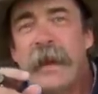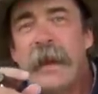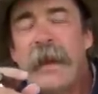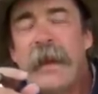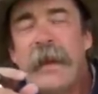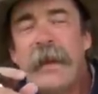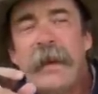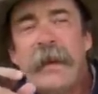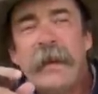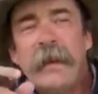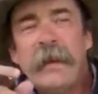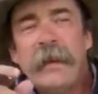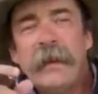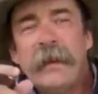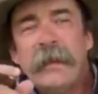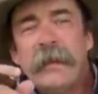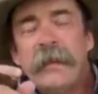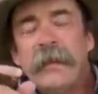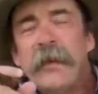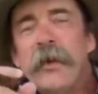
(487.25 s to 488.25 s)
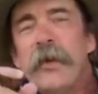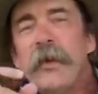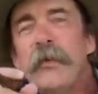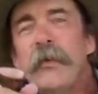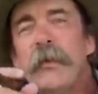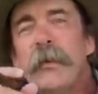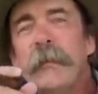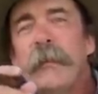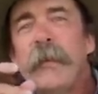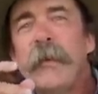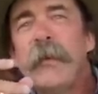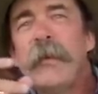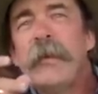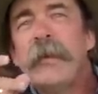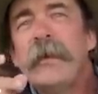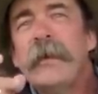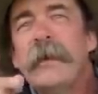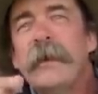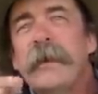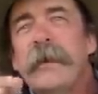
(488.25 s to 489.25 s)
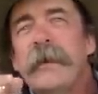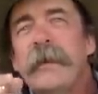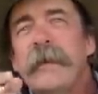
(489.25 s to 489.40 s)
uh, who were born